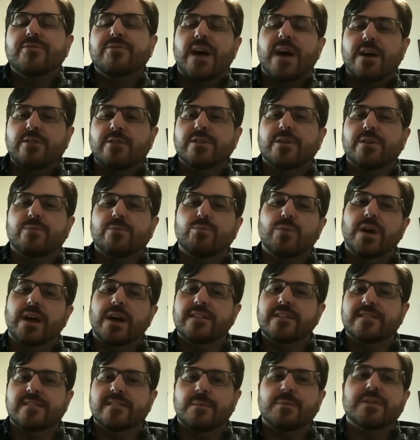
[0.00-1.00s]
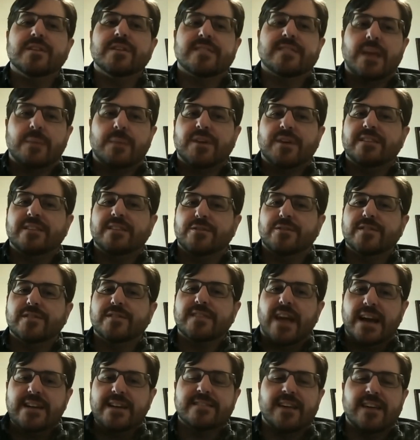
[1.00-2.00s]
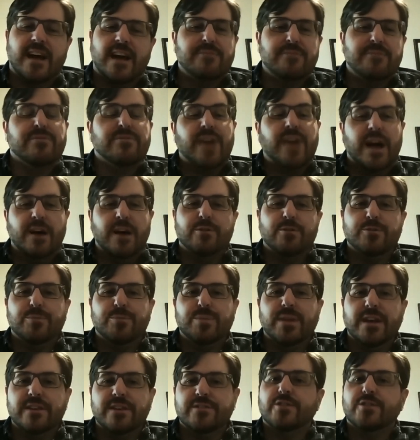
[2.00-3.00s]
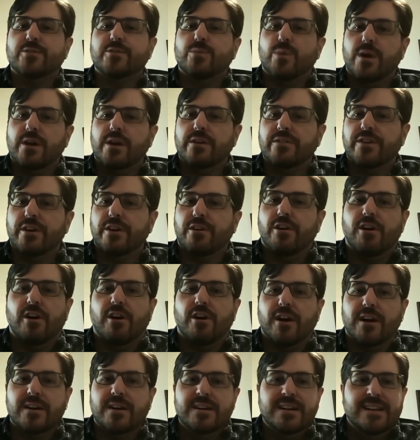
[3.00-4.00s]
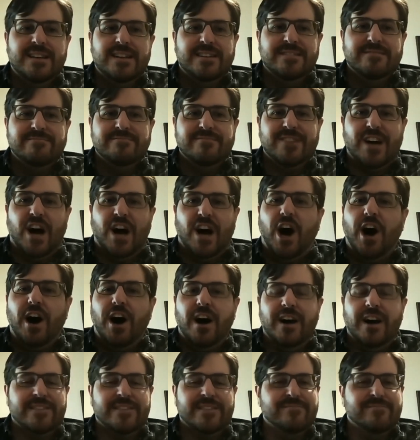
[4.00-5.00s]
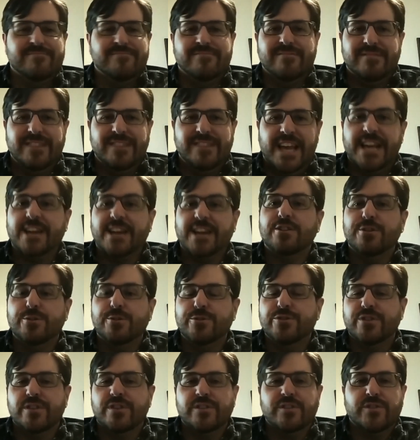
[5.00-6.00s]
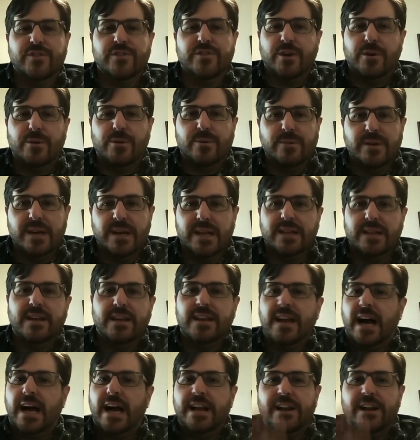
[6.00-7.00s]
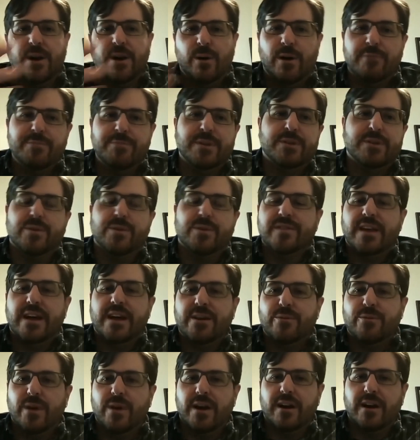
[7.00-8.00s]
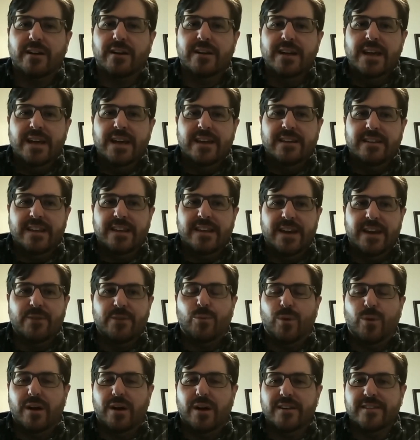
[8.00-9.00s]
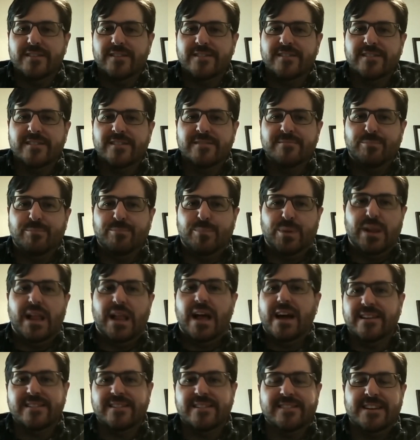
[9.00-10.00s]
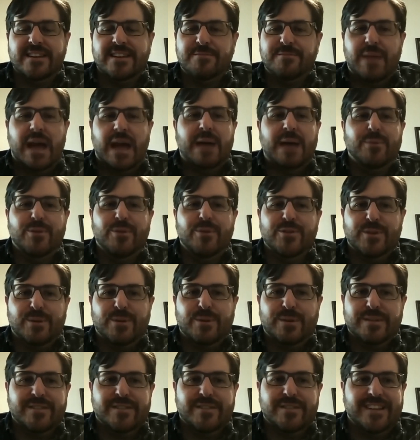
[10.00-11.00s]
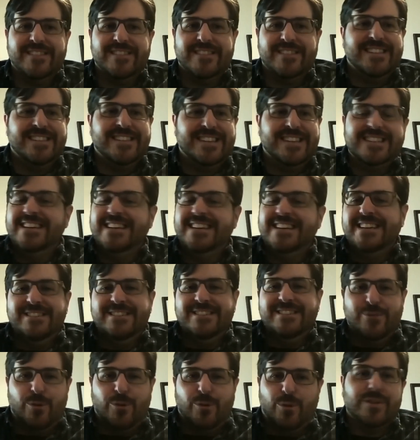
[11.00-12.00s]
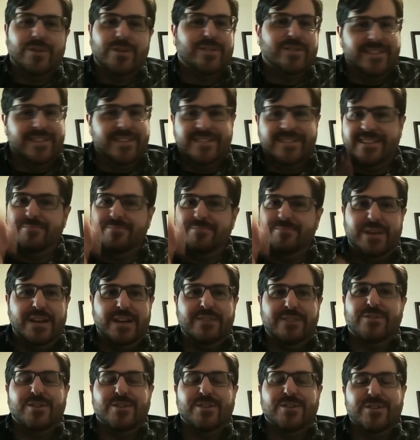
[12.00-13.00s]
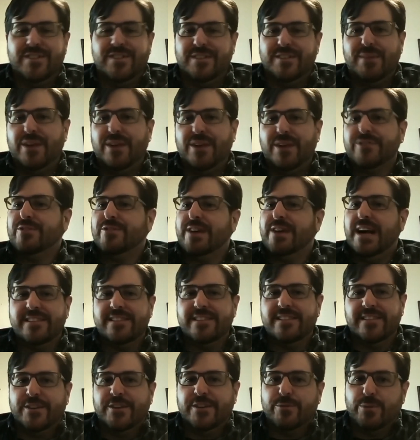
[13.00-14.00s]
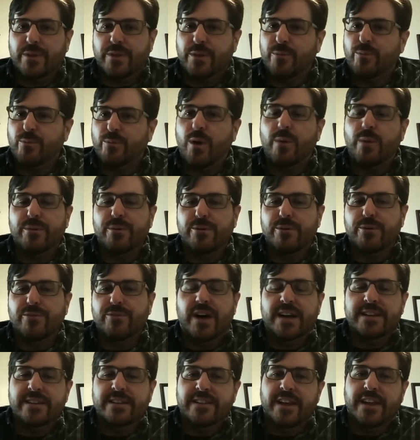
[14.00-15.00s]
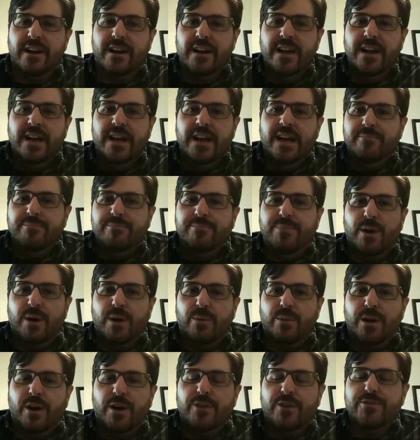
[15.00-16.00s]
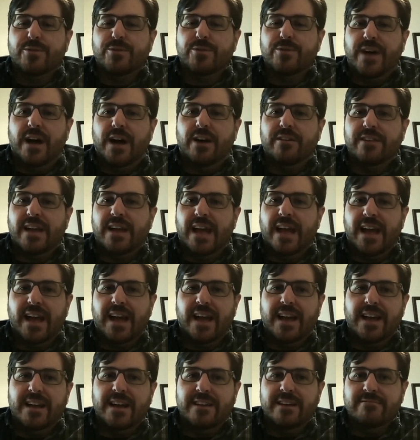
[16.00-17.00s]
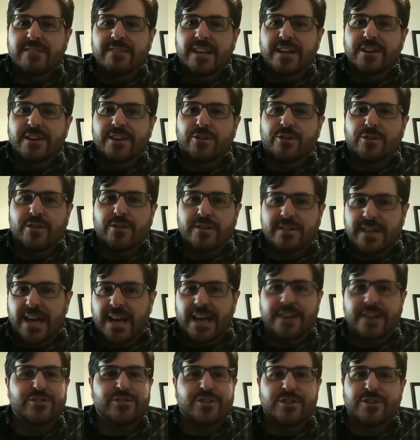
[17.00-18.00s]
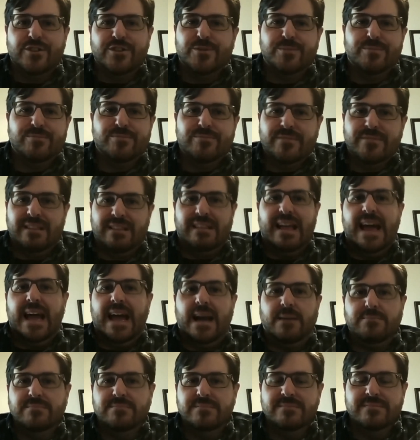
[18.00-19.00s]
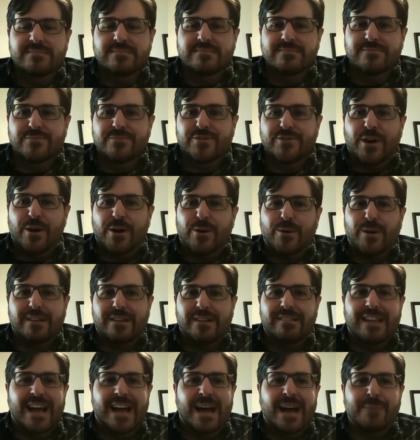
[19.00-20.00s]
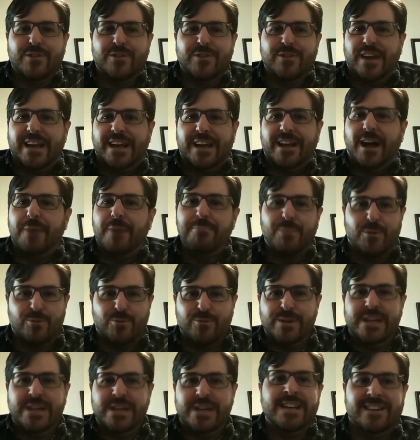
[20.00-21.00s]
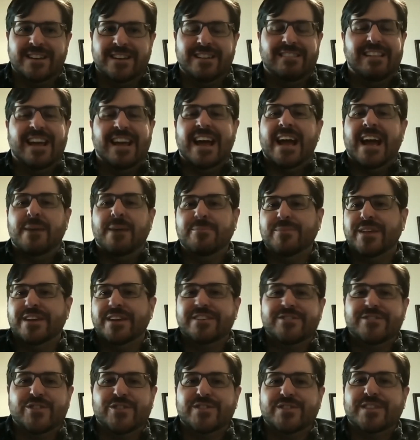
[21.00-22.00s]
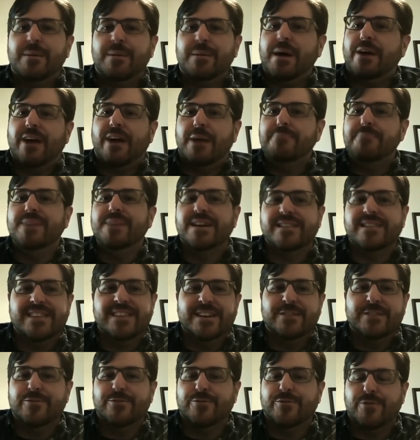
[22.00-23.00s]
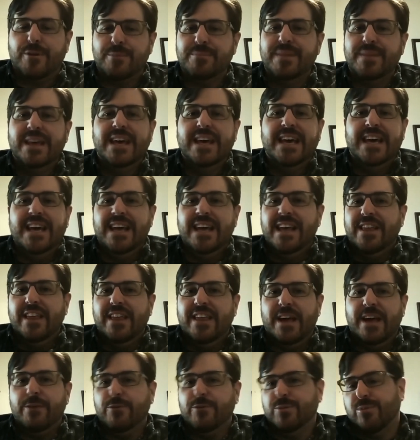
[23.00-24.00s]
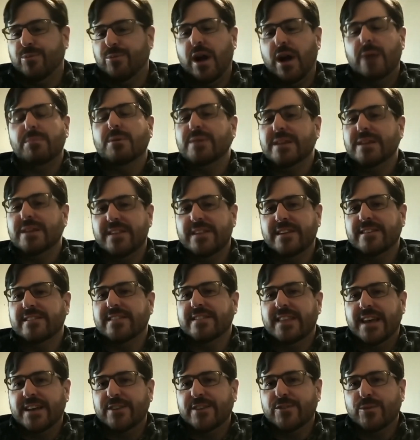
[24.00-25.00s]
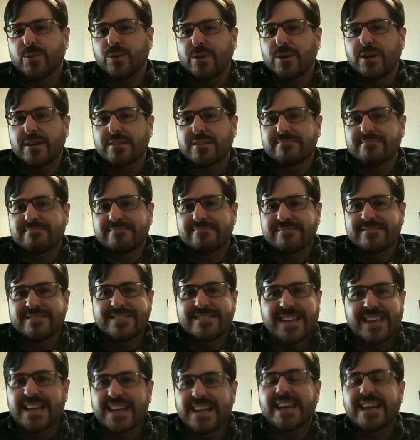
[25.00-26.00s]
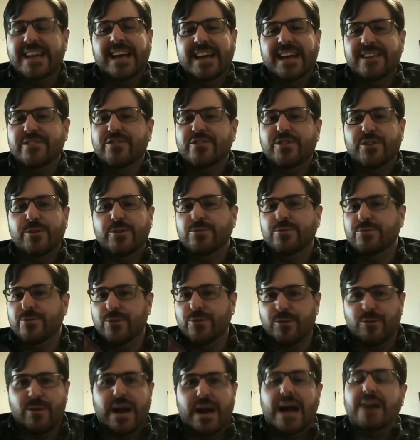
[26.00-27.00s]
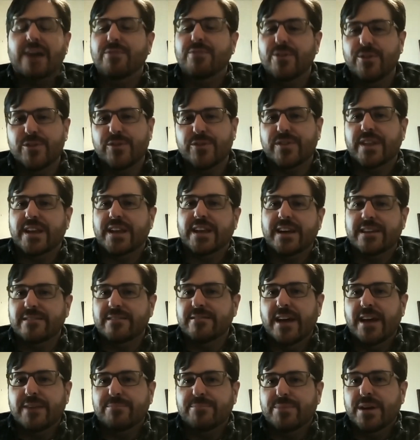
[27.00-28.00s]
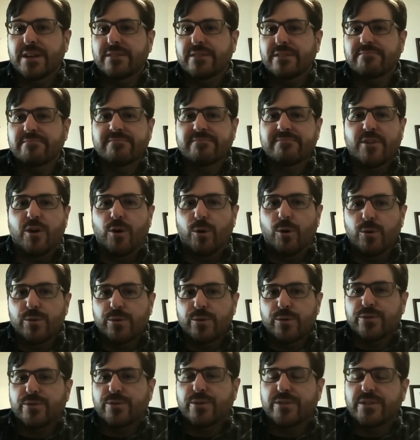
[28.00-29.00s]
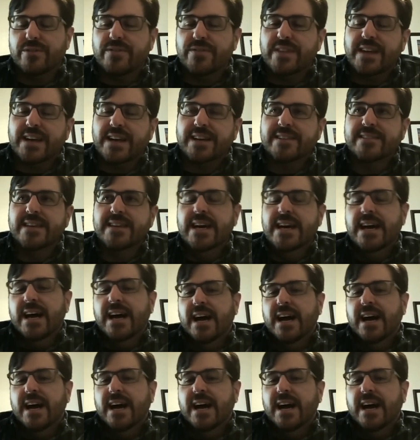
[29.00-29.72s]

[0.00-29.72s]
found in some of these same kinds of sites, I've found places where there are odd inclusion. So in, in Idaho, I've been to a site where it was Pliocene mammals. So it's things like horses and beavers and muskrats and things were the, what we were finding there. But we also found a Cretaceous clam. So a clam that's like a, a marine clam that just somehow got mixed in from, it was probably these things were digging into gravels that had, had been older sorts of things.